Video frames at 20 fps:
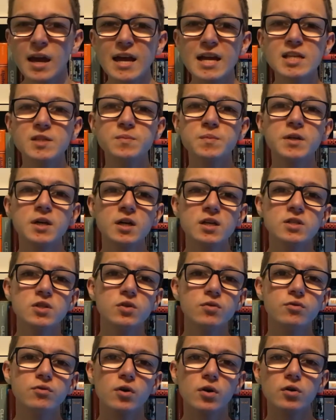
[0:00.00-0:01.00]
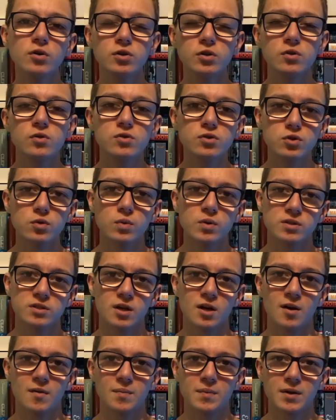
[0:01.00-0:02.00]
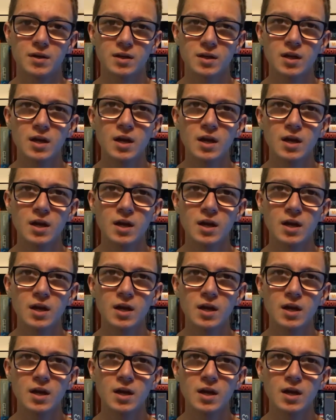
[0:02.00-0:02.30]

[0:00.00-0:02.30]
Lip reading: It's because you've grown used to a topic.